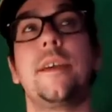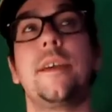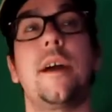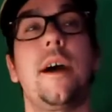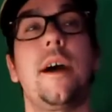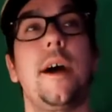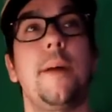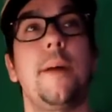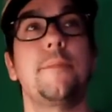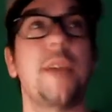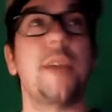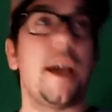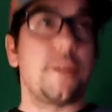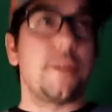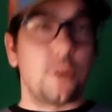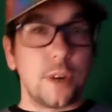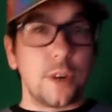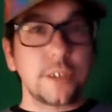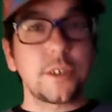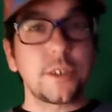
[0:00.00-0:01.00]

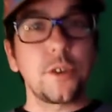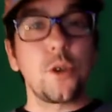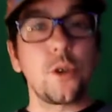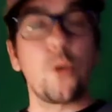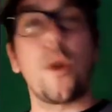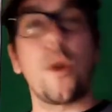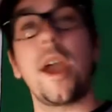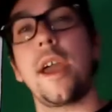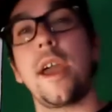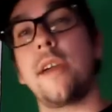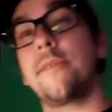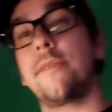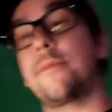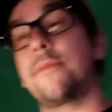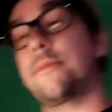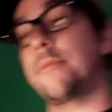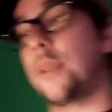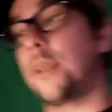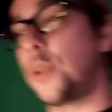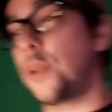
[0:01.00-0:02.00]
There is a new wave
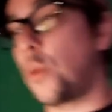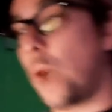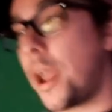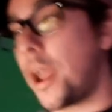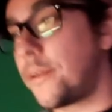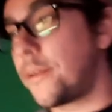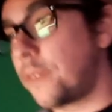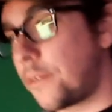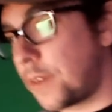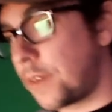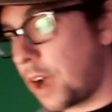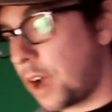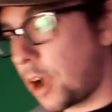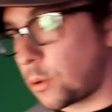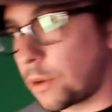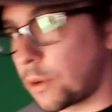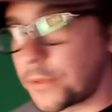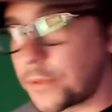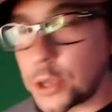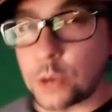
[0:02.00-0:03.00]
of
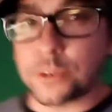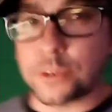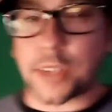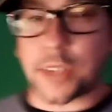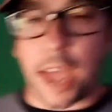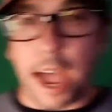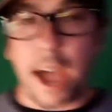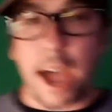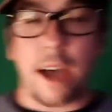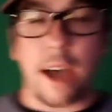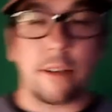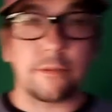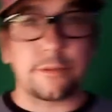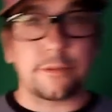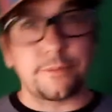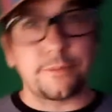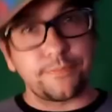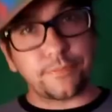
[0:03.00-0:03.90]
reviews have